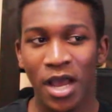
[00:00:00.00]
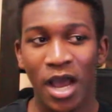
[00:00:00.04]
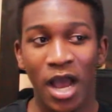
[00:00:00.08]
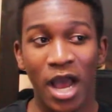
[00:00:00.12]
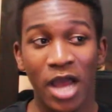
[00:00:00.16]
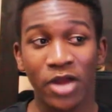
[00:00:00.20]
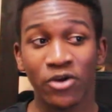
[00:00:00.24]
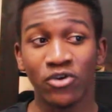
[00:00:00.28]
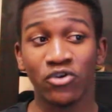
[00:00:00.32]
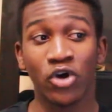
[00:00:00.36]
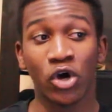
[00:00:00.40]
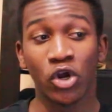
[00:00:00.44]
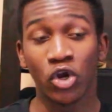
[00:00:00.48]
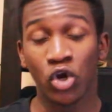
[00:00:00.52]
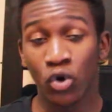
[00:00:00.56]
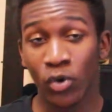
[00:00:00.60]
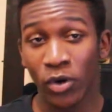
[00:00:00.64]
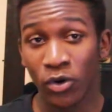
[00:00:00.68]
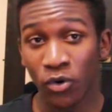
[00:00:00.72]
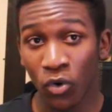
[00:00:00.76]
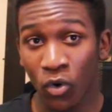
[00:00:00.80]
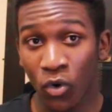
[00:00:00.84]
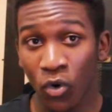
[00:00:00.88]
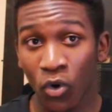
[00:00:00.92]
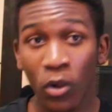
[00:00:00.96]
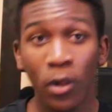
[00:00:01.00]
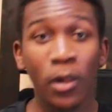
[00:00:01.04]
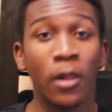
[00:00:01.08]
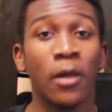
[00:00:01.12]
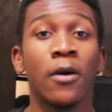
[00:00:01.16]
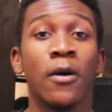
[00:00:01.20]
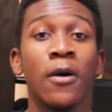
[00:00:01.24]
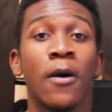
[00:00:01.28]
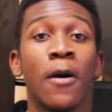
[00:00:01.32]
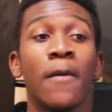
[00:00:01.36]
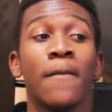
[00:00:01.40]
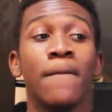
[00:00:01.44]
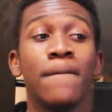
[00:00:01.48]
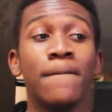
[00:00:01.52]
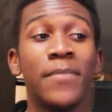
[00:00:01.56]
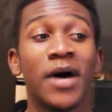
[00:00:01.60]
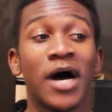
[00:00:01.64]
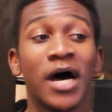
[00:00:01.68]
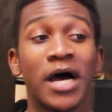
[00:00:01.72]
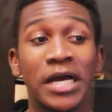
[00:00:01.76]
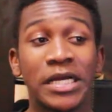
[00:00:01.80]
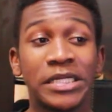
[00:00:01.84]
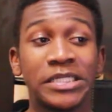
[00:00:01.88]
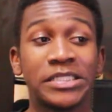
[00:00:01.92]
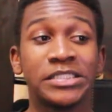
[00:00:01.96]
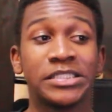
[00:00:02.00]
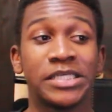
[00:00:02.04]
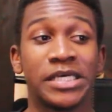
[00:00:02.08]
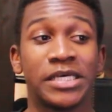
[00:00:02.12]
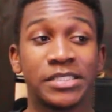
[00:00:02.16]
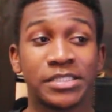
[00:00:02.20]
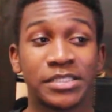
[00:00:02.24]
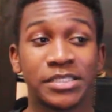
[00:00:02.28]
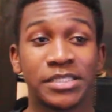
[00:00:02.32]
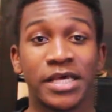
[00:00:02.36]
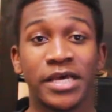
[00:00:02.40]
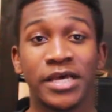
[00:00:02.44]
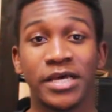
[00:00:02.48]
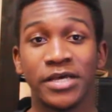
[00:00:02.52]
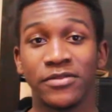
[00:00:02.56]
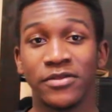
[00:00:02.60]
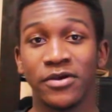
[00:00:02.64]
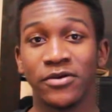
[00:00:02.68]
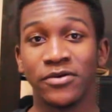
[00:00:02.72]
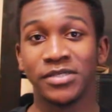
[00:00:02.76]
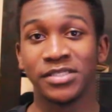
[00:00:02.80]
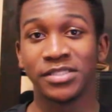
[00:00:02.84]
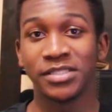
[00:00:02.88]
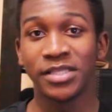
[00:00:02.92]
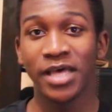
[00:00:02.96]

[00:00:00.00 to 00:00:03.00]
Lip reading: I do not know at all. But yes, there's